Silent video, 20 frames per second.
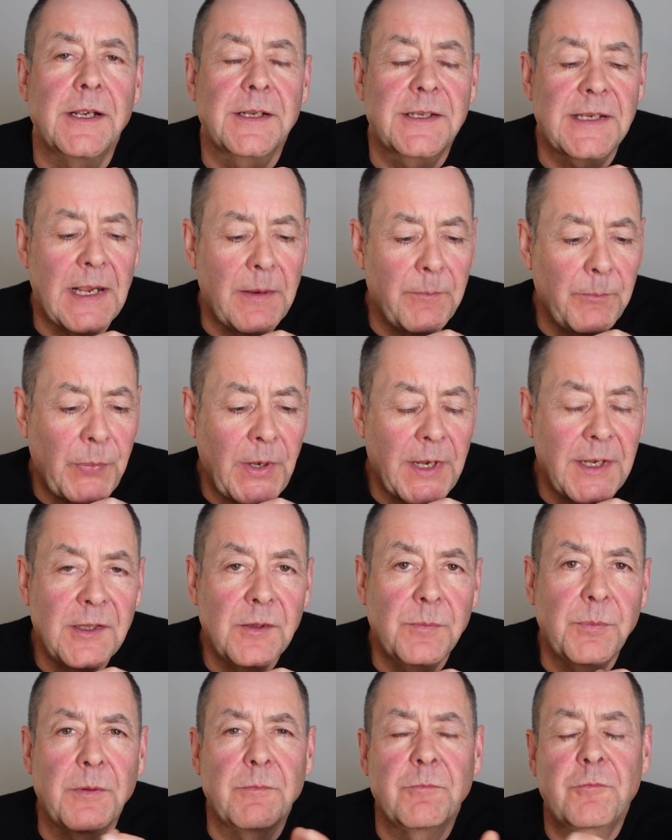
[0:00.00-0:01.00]
campaigns,
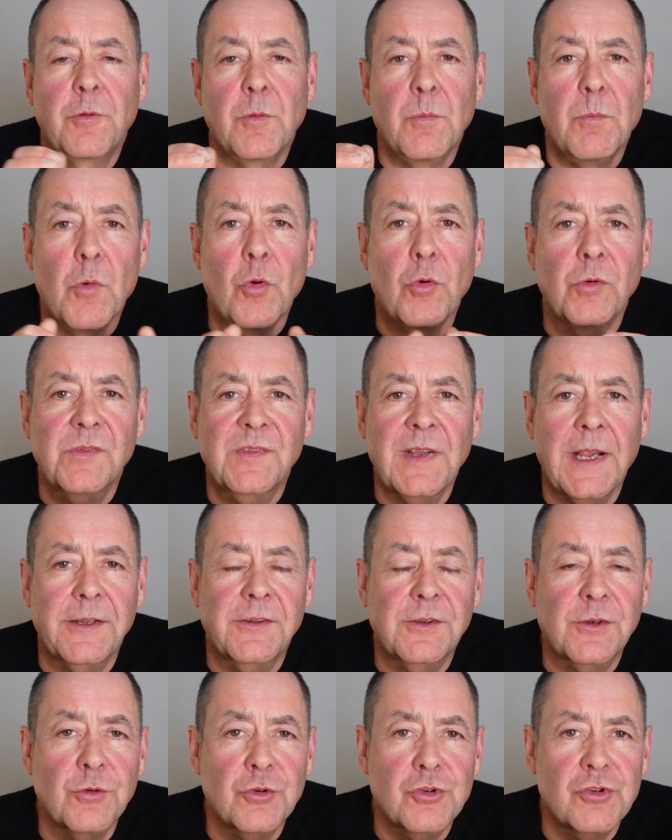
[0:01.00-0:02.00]
but for more
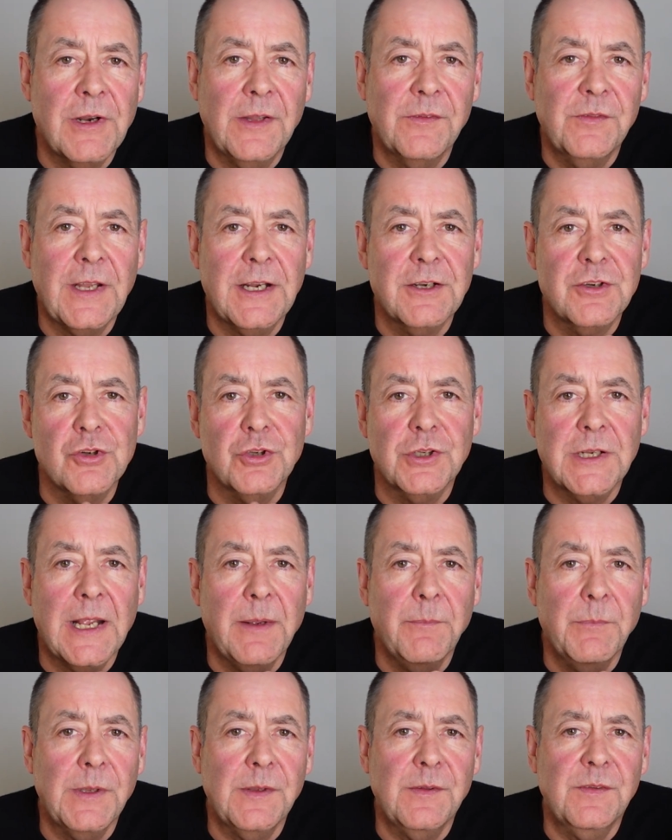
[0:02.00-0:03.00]
tactical transactional
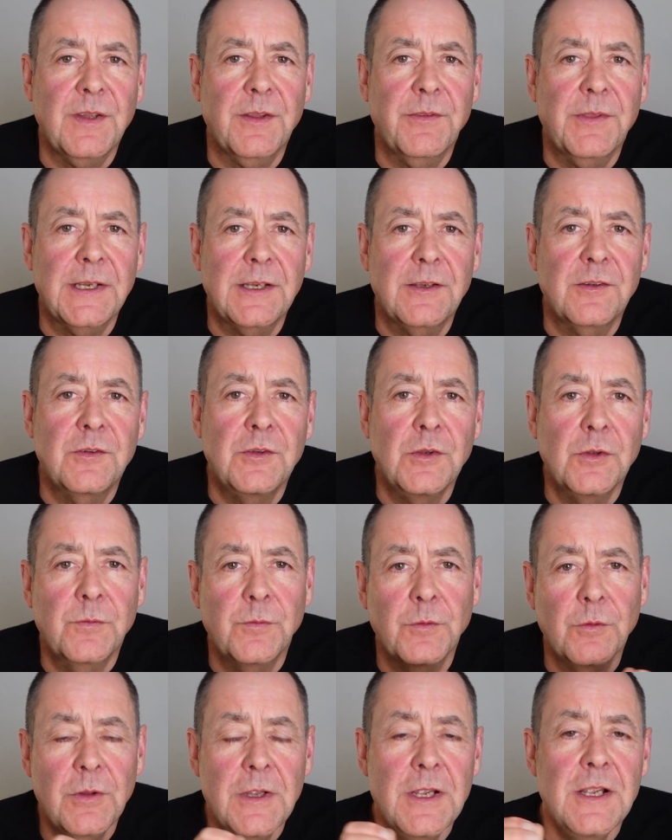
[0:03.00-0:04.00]
campaigns, I think it's
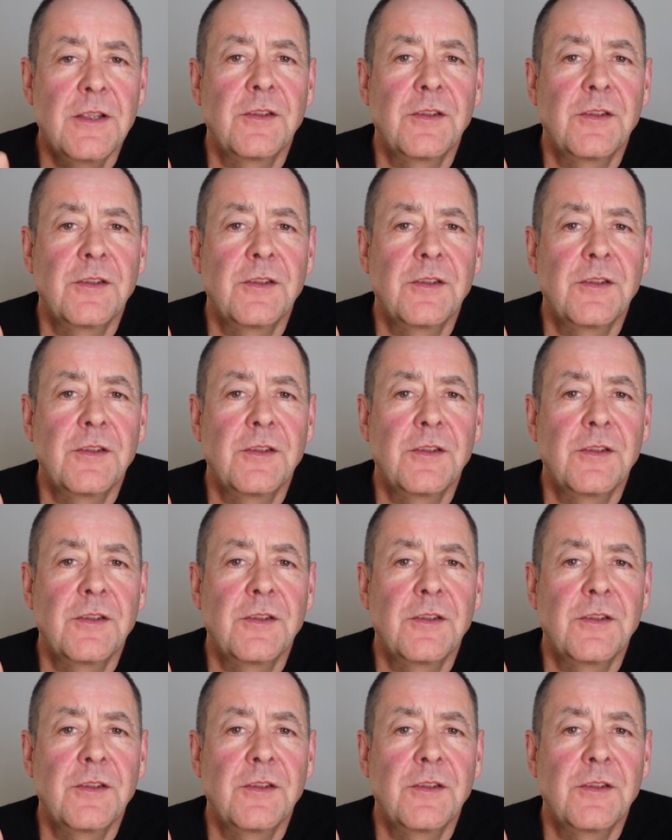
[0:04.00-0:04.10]
useful.